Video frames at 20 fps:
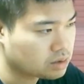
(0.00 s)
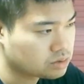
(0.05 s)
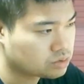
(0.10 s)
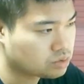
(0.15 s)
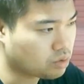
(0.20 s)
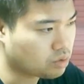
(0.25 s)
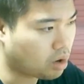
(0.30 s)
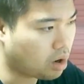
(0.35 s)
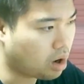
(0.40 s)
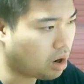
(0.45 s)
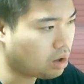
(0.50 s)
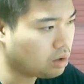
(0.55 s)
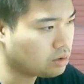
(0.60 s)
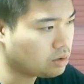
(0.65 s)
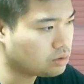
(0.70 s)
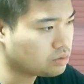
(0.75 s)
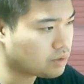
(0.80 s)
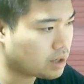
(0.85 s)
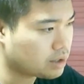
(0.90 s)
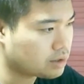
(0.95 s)
to
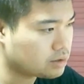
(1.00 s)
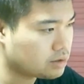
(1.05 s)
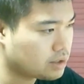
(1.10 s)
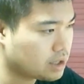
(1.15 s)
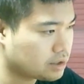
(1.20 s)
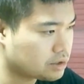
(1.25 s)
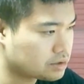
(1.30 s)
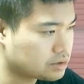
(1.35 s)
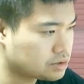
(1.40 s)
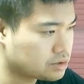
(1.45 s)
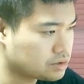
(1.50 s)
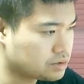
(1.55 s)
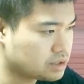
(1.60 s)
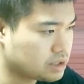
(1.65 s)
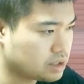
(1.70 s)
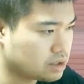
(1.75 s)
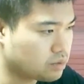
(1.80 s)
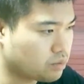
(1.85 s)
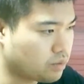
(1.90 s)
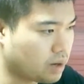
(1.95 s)
allow regulators to
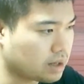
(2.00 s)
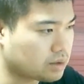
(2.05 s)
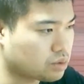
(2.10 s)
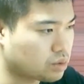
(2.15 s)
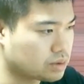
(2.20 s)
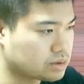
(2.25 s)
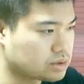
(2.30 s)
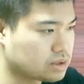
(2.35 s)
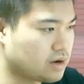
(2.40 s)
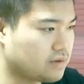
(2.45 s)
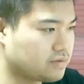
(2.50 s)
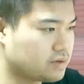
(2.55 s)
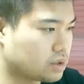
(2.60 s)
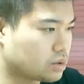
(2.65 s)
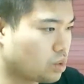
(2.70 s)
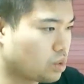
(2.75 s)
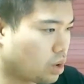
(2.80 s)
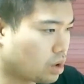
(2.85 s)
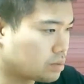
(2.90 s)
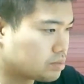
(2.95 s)
see the records of their
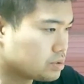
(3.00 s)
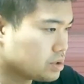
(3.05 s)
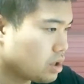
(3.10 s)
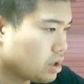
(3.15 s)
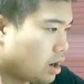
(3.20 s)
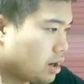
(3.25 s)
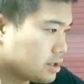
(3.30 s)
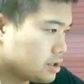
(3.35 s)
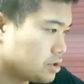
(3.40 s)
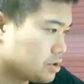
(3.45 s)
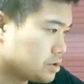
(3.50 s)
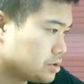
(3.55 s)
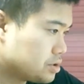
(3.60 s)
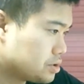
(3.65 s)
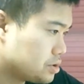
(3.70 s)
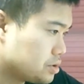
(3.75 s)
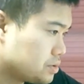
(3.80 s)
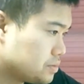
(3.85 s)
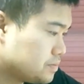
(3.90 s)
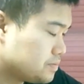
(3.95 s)
corporate
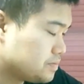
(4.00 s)
auditors.